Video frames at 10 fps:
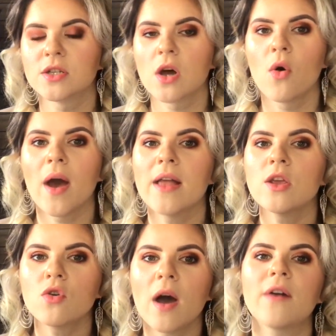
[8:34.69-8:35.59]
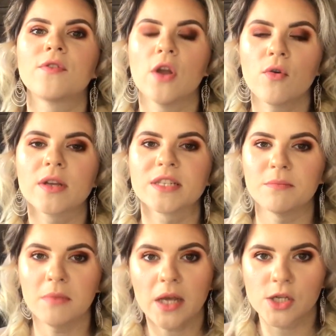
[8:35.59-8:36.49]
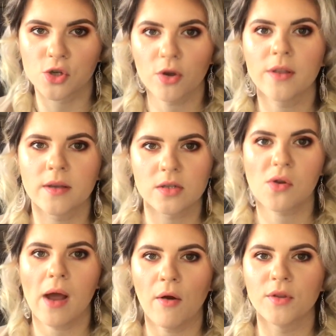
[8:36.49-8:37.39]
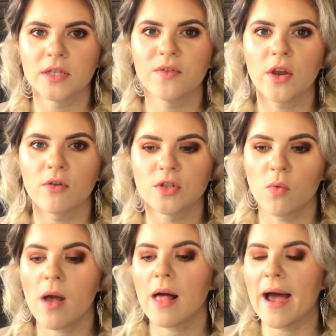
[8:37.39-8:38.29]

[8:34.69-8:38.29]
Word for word: So, and you have noticed me doing this throughout this video as well.